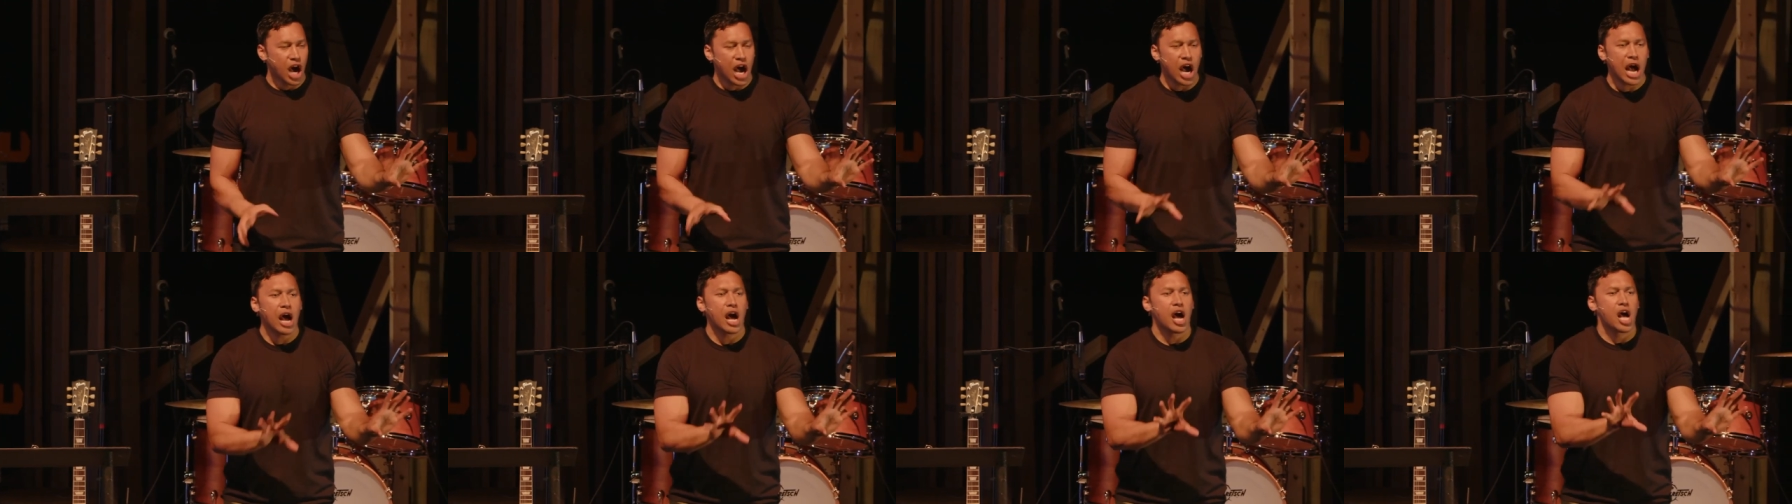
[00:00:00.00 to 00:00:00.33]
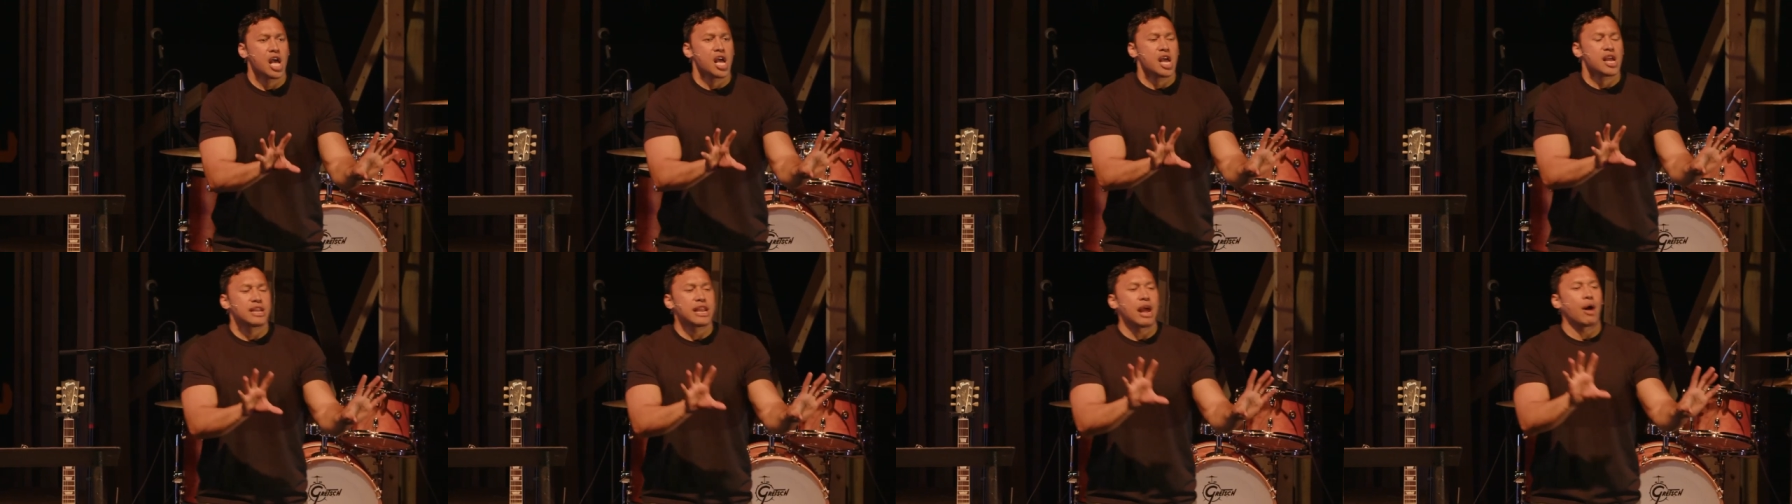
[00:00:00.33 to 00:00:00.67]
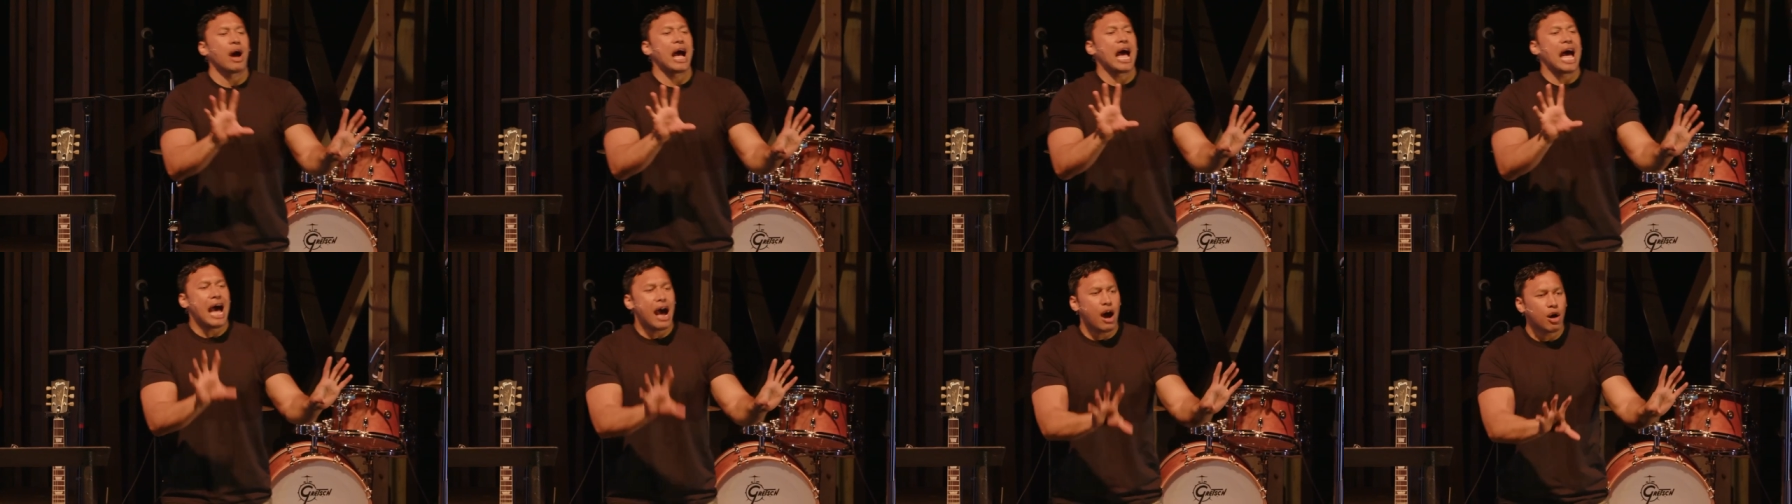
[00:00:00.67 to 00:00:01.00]
Uh,
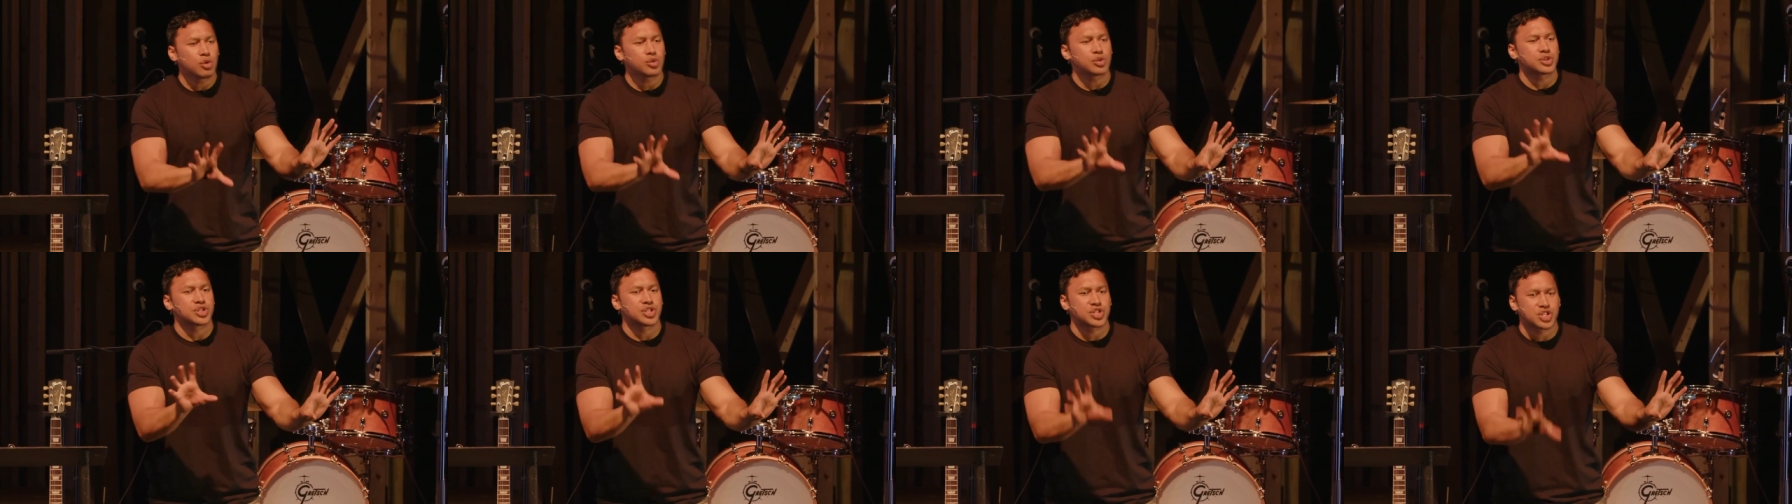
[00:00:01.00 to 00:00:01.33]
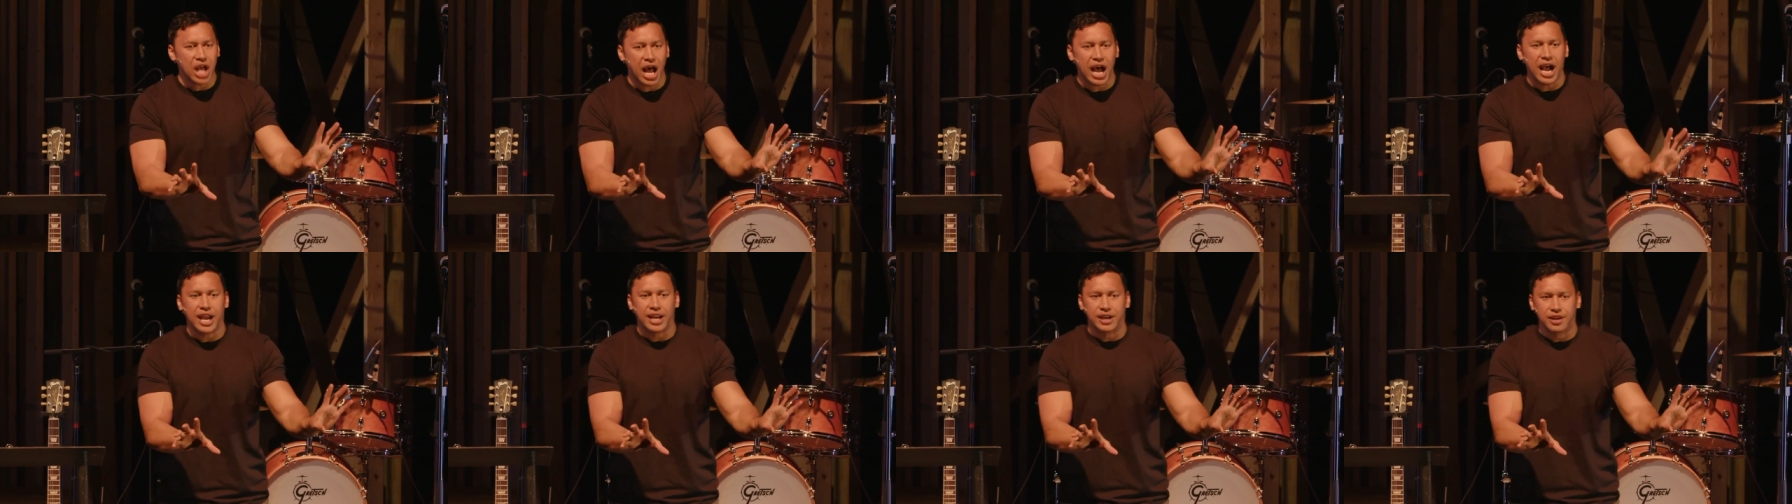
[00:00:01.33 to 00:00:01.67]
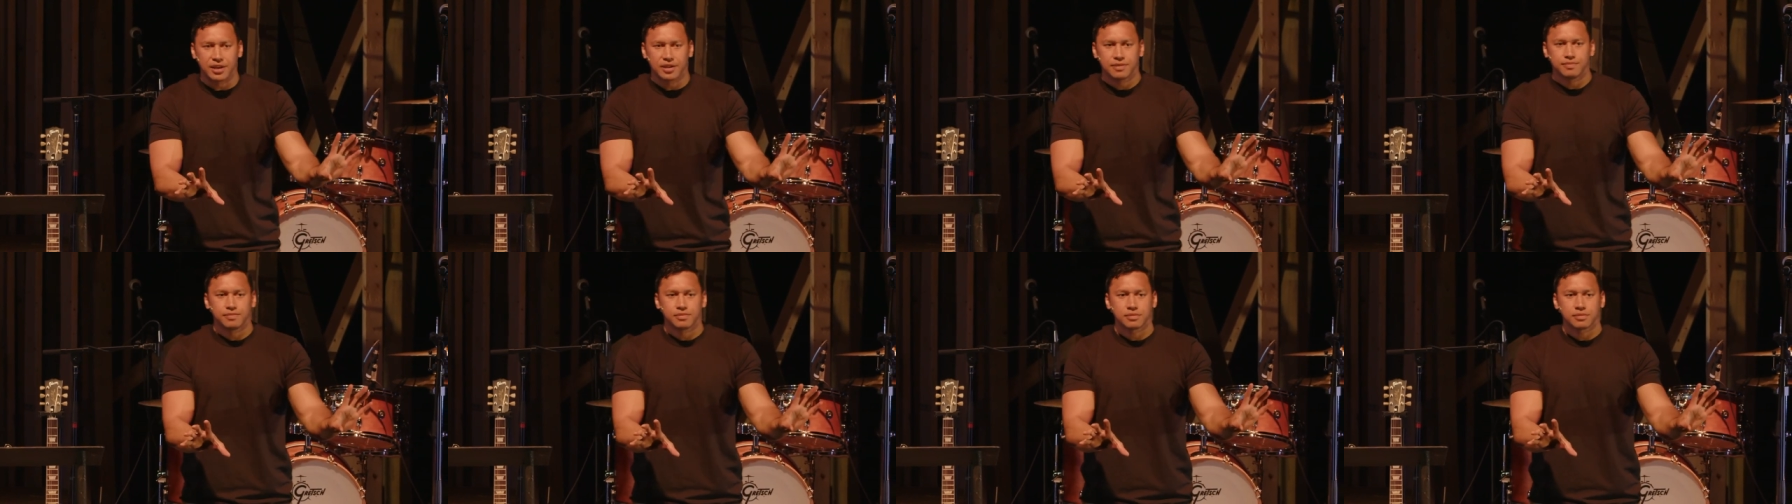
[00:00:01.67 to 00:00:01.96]
now, outside